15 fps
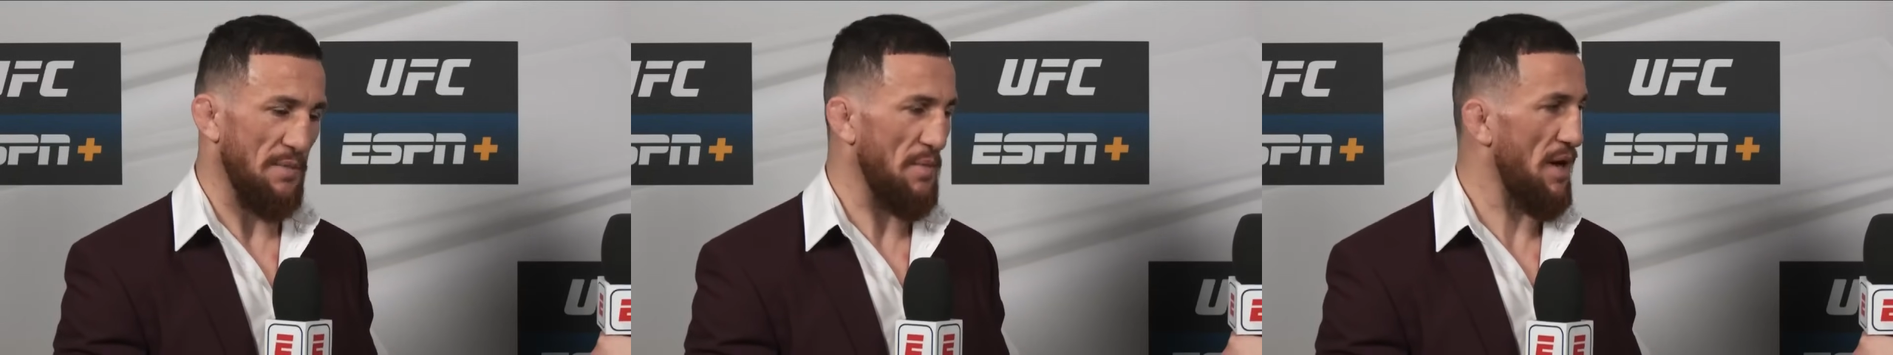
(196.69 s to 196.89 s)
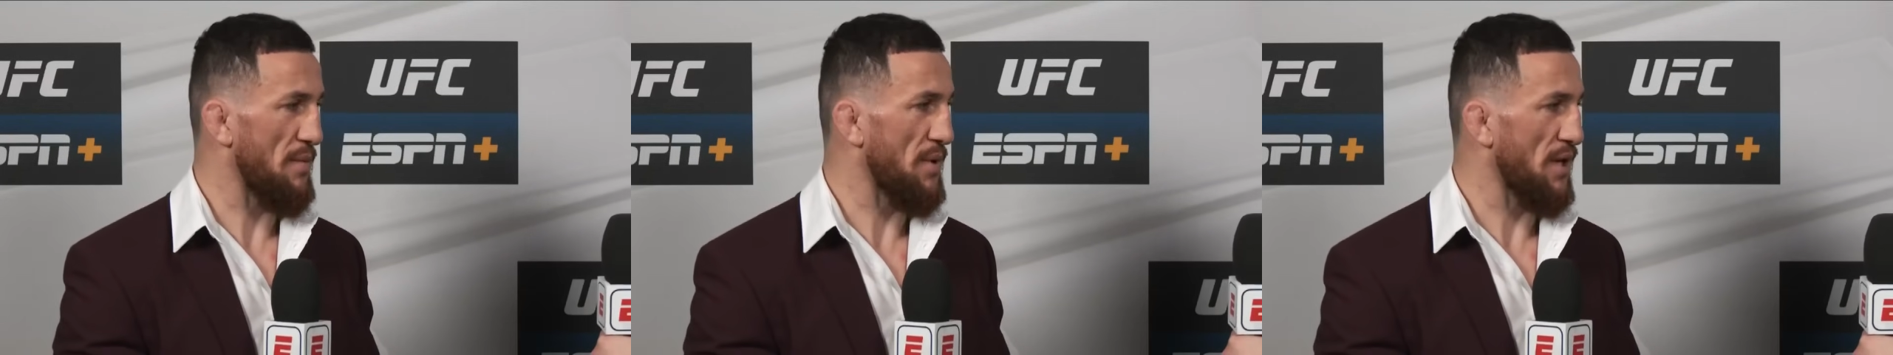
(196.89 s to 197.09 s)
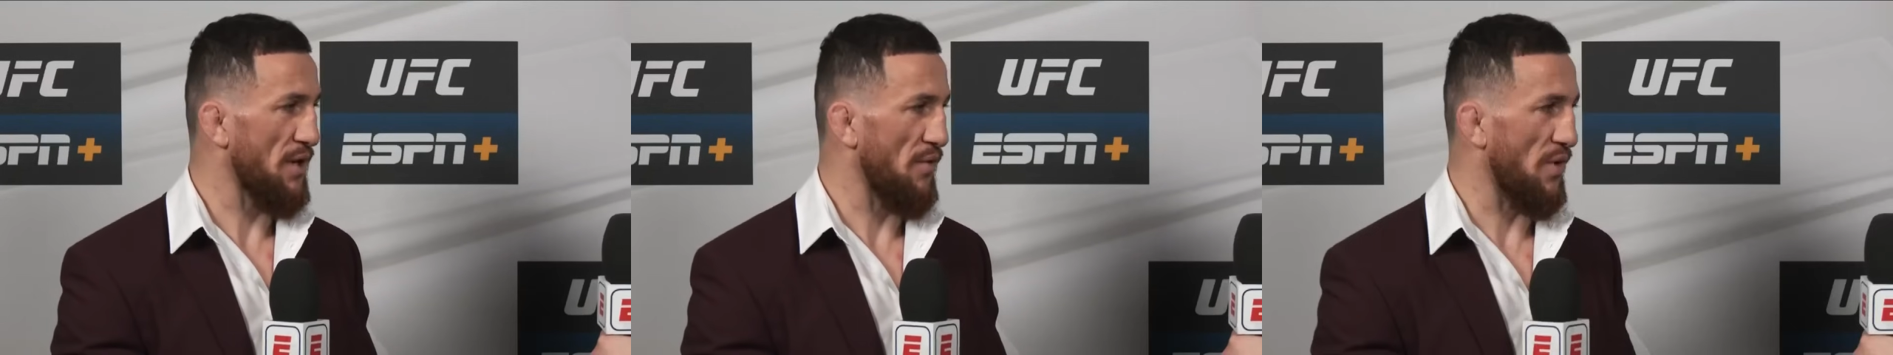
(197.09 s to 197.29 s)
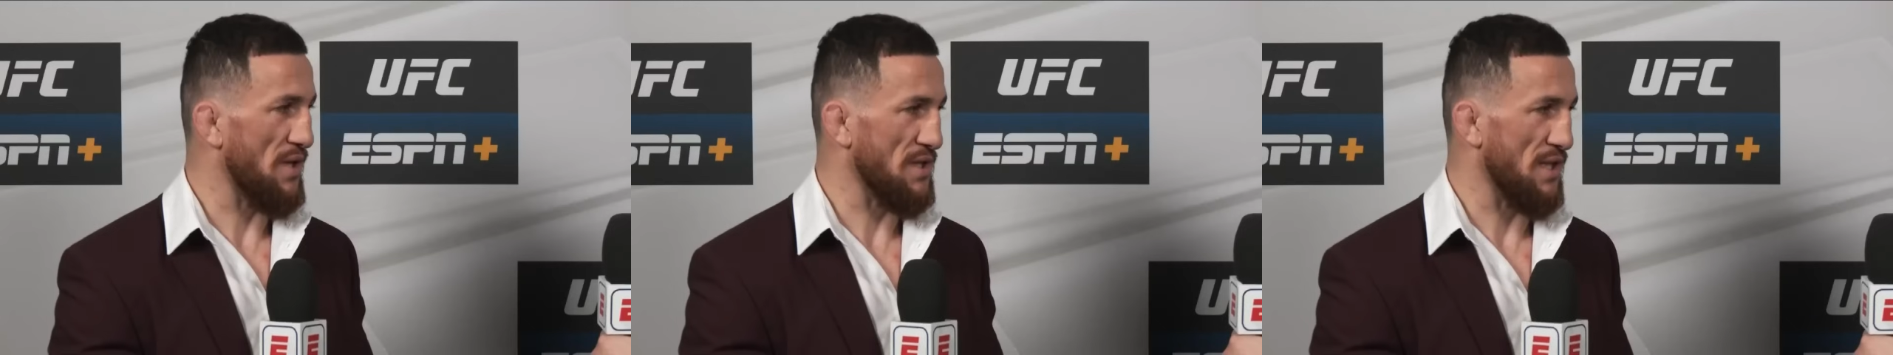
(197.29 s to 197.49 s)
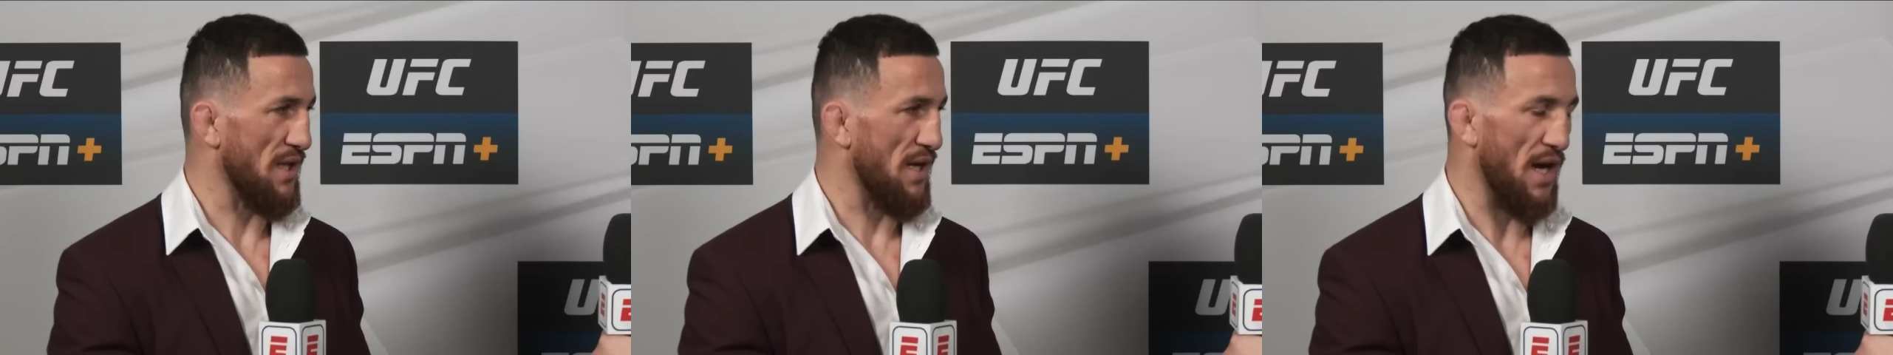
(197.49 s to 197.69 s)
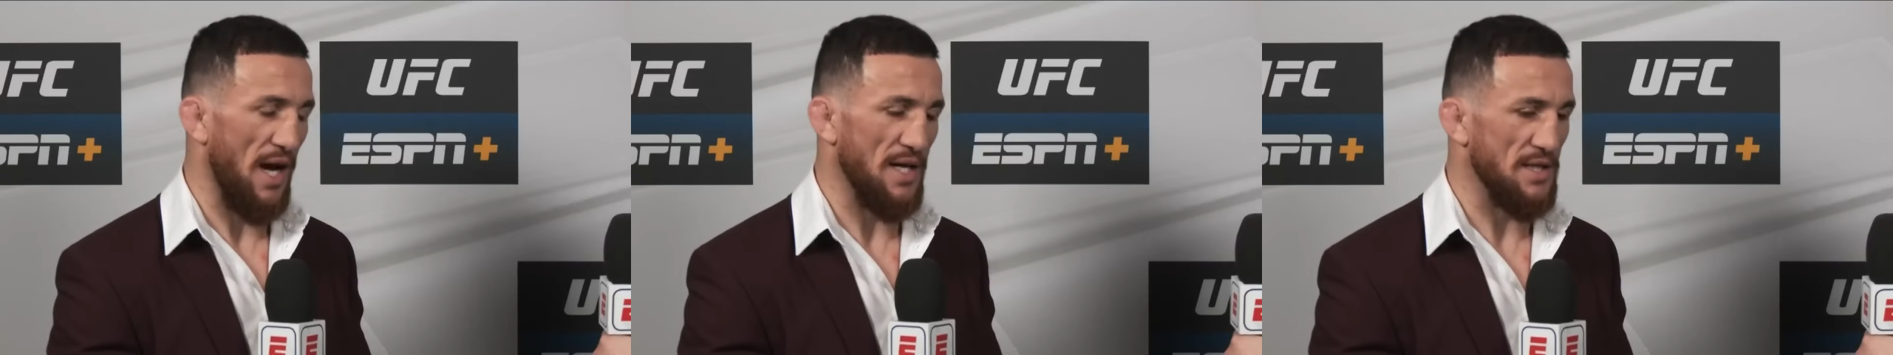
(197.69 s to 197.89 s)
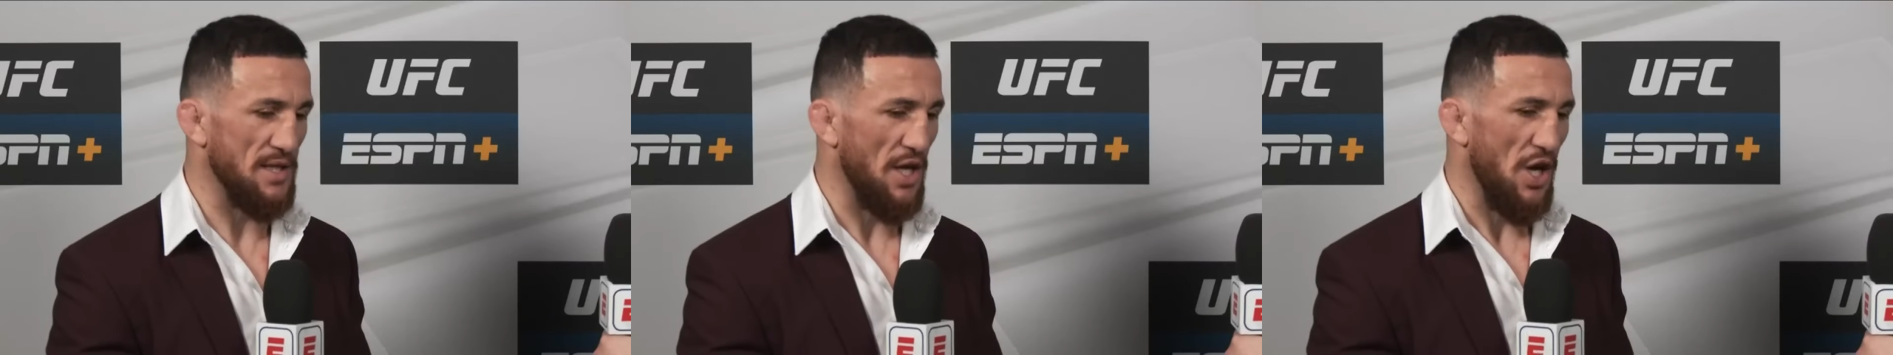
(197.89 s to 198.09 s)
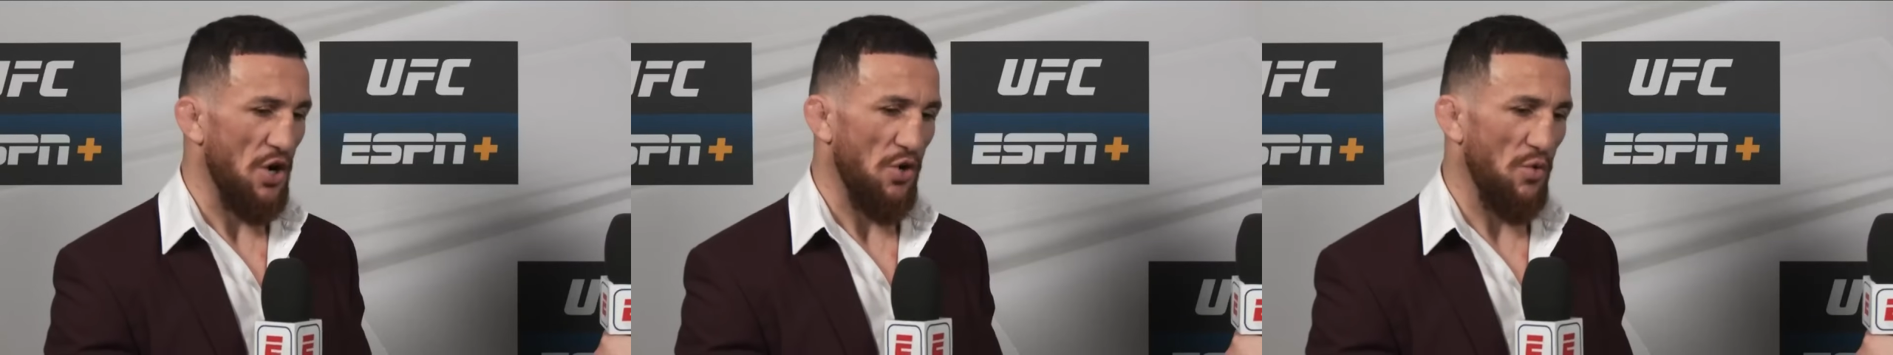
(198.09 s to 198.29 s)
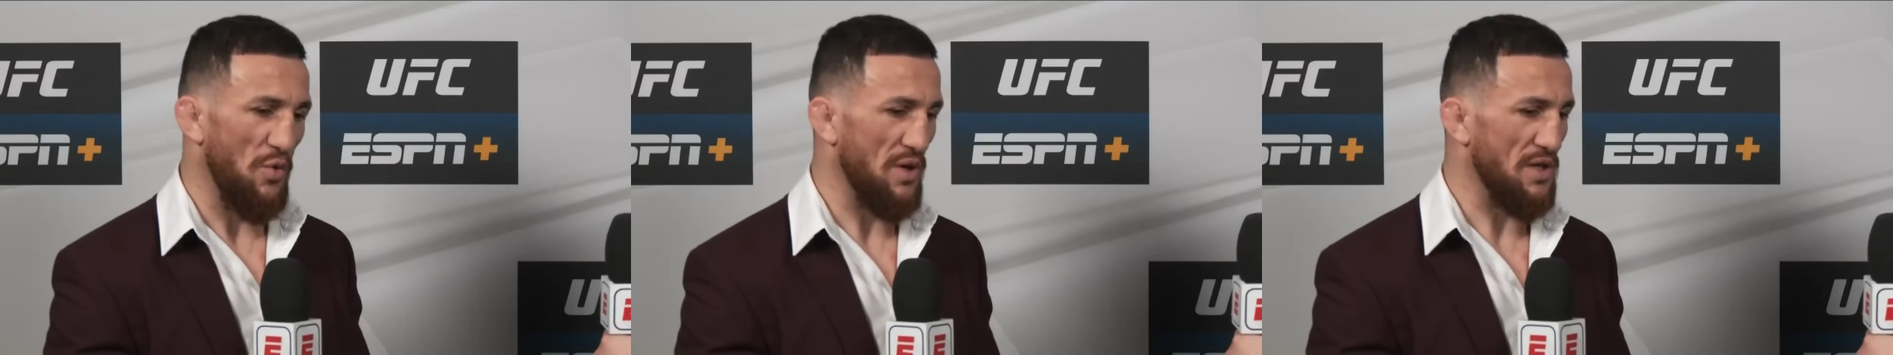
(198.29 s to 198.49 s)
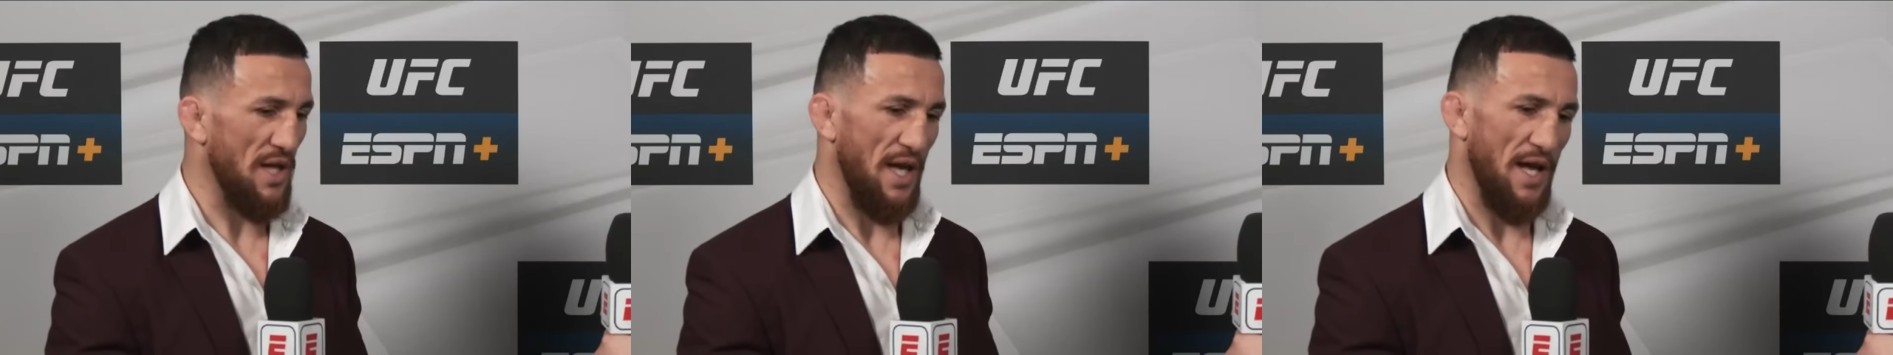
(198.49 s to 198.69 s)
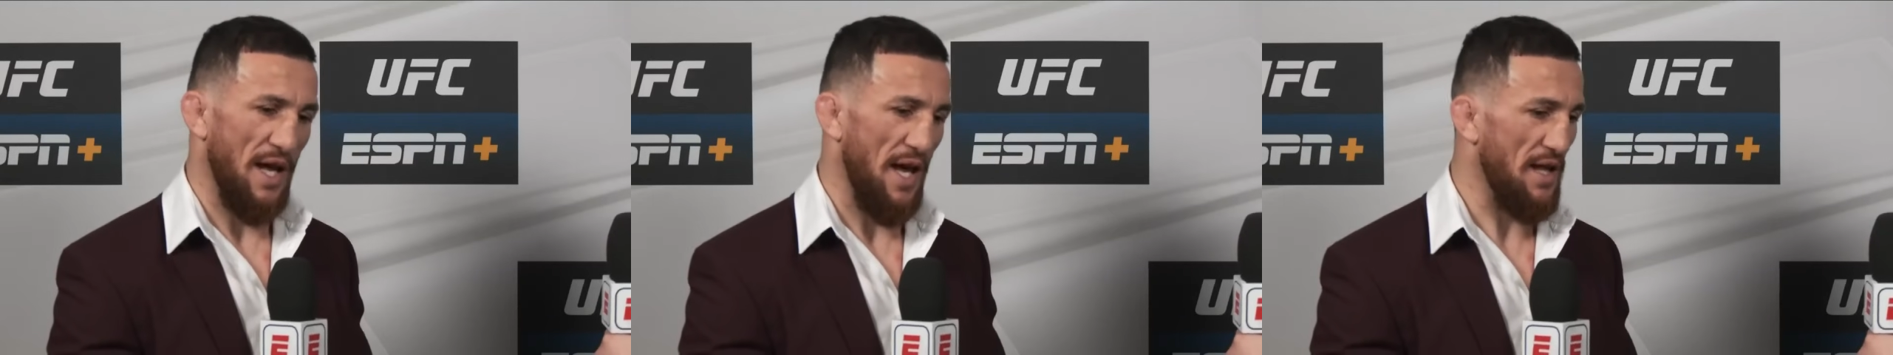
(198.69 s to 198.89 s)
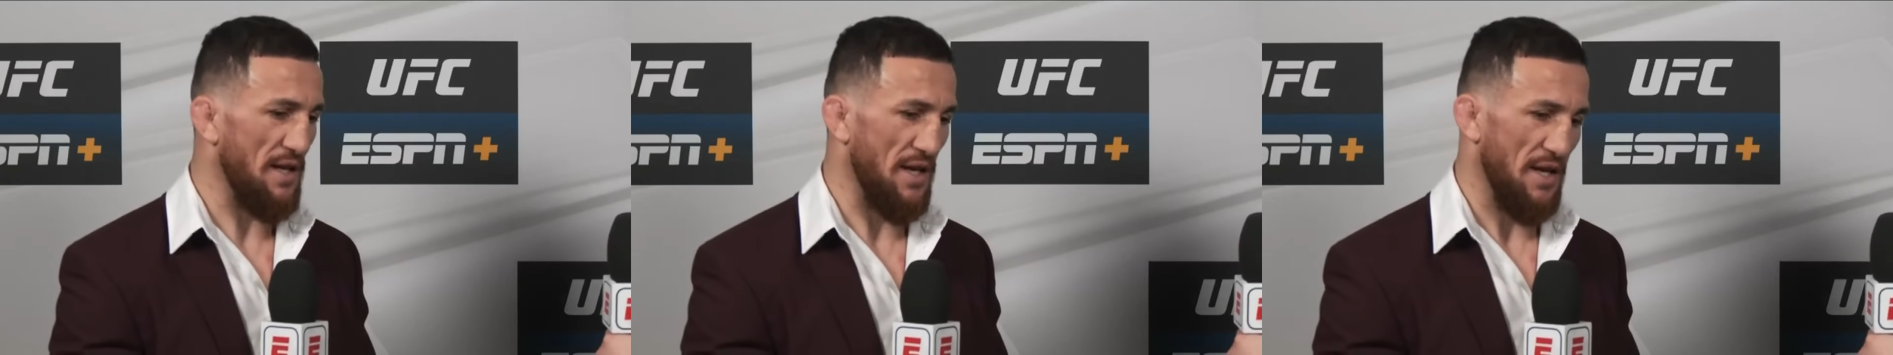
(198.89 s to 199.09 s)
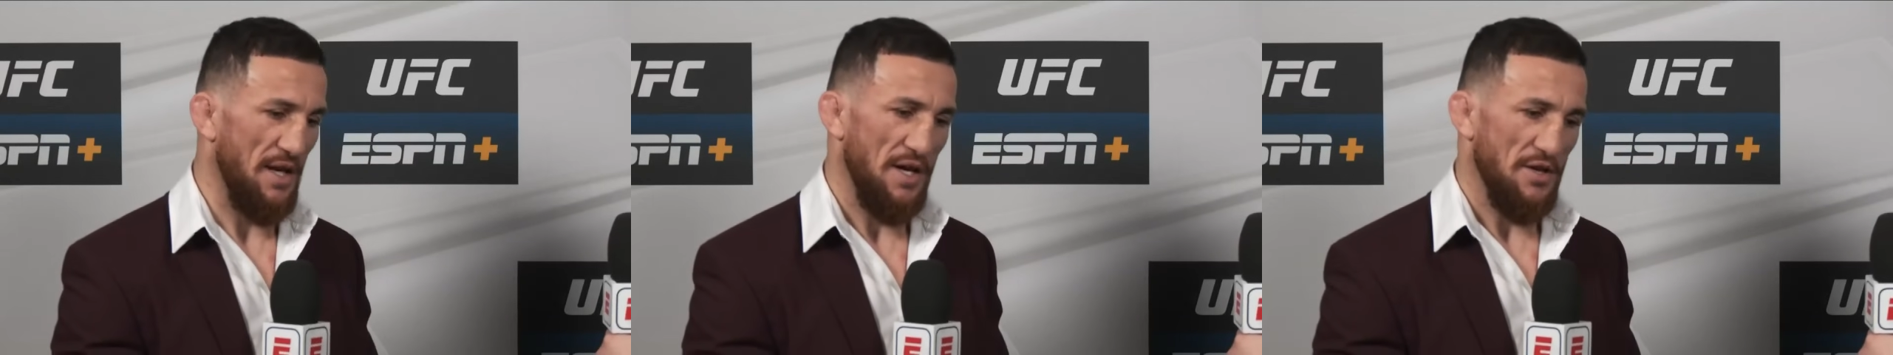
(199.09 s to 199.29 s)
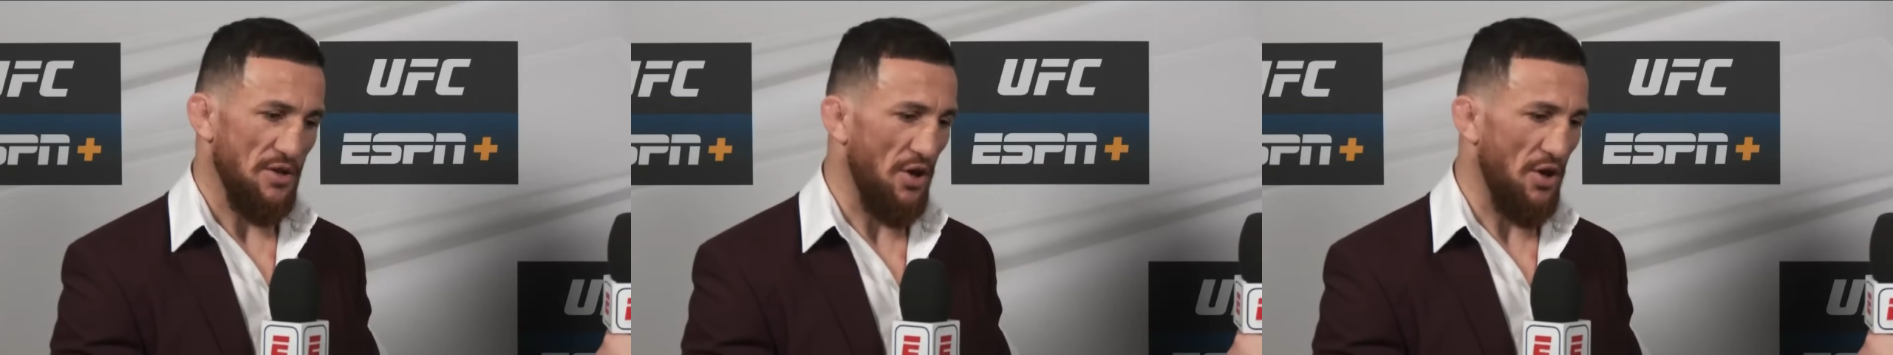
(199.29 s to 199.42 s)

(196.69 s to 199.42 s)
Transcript: Maybe he wants the guys who will tell Henry,